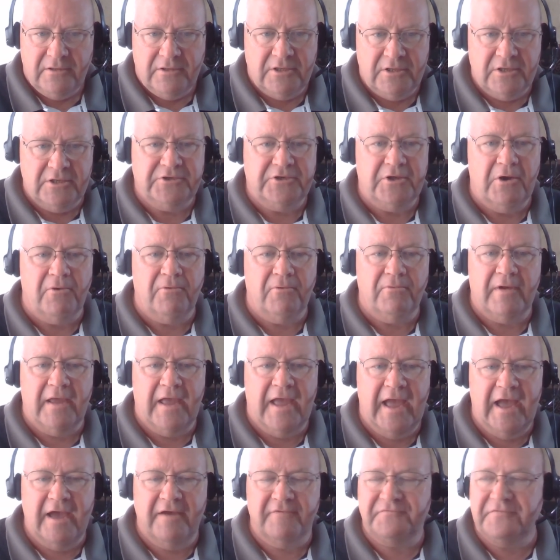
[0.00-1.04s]
you don't
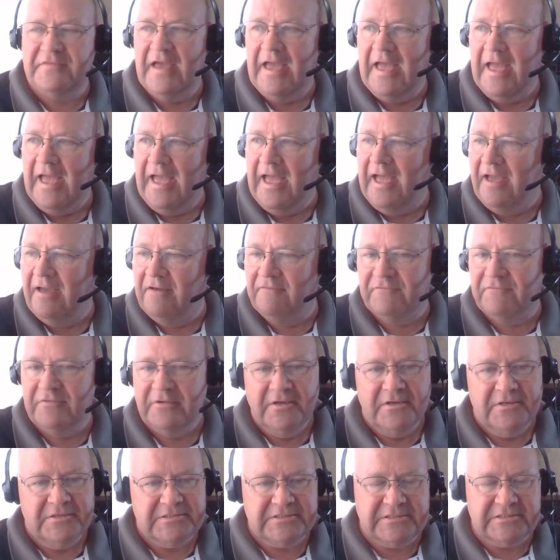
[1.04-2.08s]
have to have
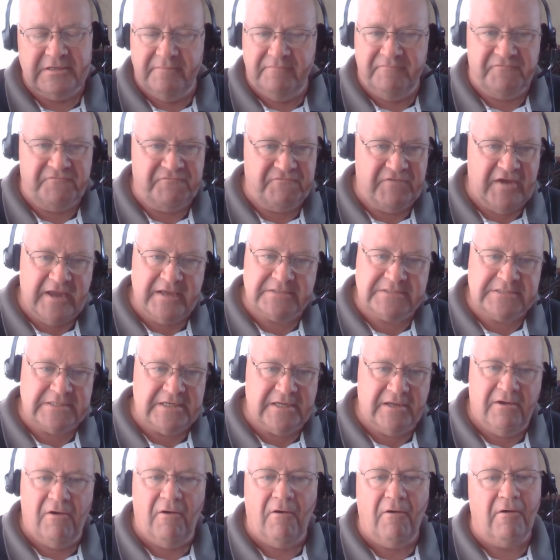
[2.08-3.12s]
some
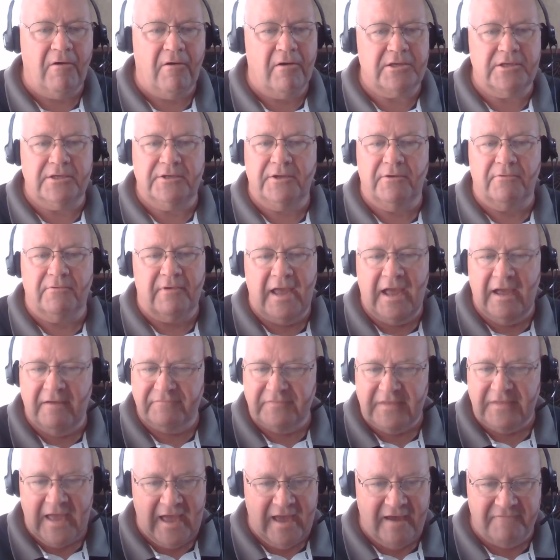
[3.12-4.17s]
fancy car. You don't
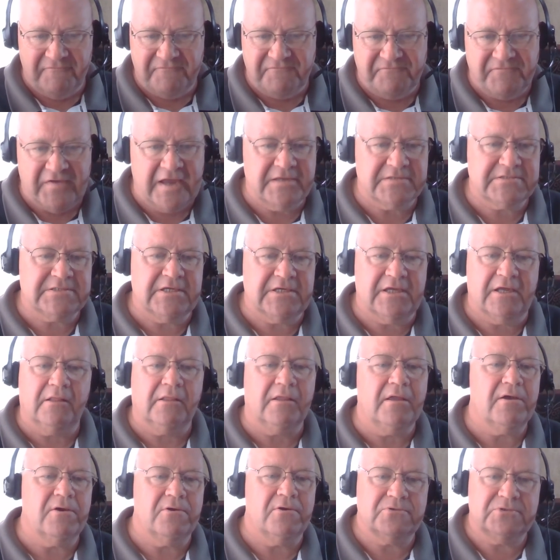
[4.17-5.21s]
have to have fancy
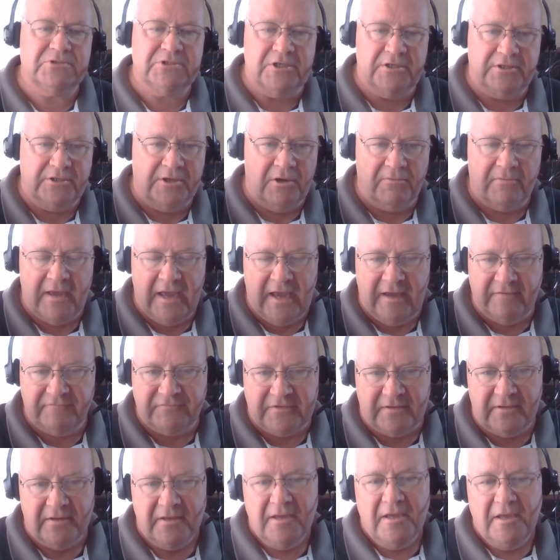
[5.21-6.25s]
clothes. You don't
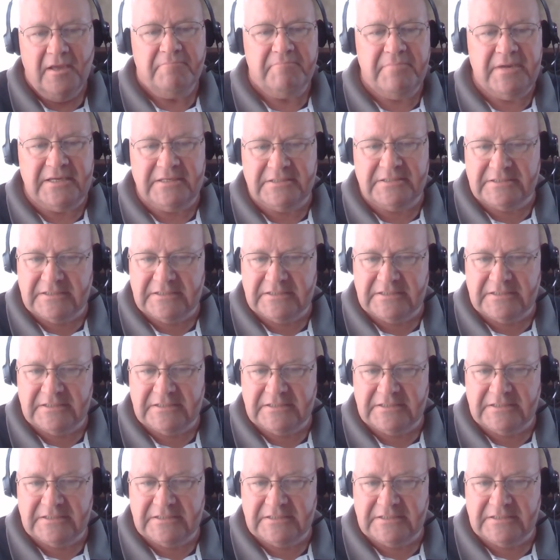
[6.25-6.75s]
have to be